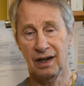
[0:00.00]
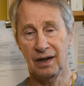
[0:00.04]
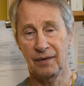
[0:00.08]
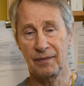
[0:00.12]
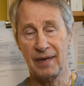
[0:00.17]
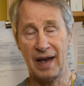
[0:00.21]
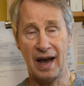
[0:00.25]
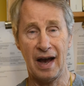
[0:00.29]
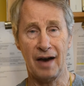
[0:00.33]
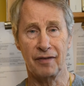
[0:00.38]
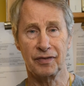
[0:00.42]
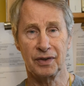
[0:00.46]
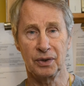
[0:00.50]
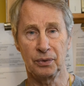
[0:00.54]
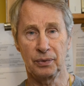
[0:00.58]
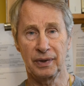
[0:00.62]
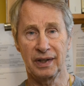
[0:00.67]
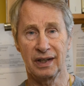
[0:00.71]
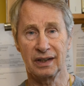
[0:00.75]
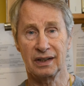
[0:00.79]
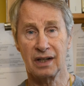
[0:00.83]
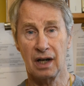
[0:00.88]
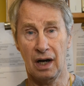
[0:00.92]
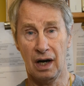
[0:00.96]
after we
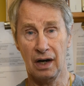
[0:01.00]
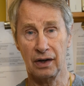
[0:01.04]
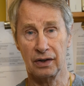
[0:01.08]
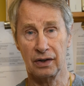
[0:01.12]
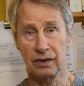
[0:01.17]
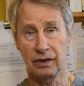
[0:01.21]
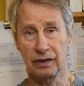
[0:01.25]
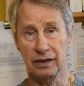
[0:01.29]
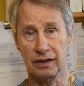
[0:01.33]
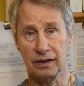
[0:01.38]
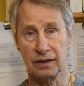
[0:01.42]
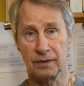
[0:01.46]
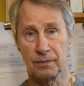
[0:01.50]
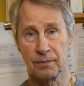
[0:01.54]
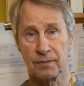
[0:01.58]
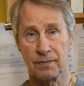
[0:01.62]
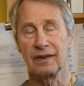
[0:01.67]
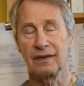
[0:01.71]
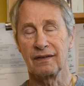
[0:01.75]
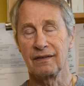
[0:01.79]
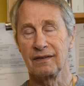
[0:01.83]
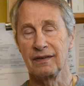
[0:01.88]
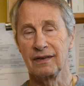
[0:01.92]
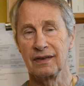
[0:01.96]
had conquered it.
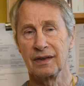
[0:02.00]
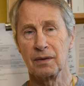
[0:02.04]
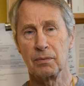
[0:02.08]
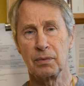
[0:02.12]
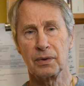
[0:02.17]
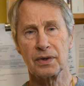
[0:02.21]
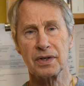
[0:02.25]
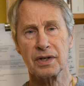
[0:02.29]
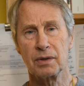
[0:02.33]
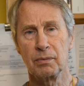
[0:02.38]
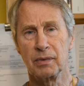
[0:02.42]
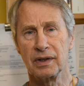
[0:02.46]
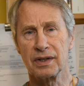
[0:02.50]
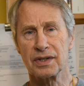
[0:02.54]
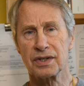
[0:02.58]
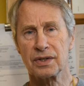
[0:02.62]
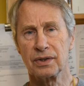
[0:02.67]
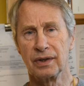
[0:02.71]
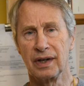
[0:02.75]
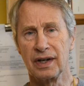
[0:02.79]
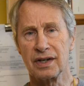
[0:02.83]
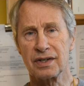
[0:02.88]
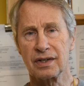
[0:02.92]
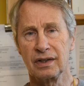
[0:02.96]
The Bush
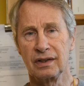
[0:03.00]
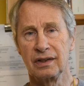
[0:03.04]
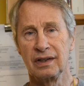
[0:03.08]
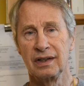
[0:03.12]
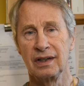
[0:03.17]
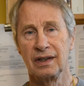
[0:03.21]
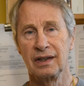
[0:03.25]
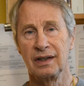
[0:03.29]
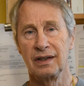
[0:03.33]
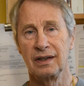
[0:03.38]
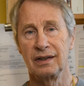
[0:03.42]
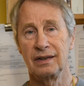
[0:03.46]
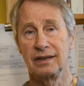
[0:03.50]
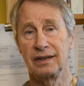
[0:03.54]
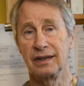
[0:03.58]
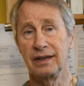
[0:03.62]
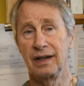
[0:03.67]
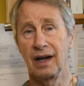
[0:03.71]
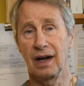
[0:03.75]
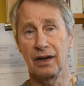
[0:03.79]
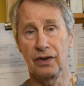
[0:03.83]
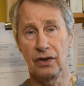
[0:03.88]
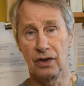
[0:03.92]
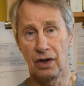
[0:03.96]
administration did
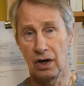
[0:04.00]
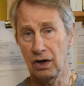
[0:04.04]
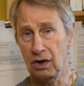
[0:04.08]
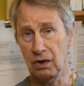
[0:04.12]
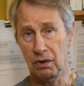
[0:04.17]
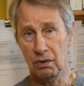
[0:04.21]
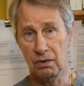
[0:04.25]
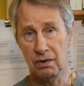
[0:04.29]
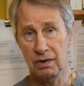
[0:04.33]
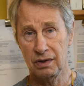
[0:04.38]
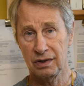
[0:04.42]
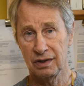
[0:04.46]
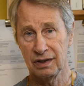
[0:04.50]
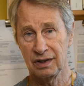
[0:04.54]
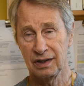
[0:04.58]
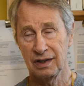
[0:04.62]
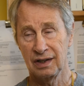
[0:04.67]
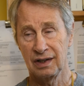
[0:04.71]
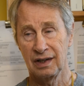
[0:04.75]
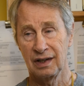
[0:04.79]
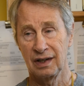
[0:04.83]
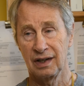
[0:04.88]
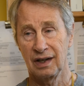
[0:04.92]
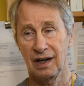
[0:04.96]
not know
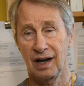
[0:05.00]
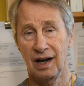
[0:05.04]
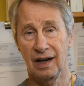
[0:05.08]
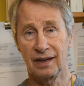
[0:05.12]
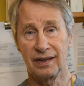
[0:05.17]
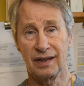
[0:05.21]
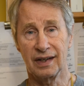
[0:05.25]
the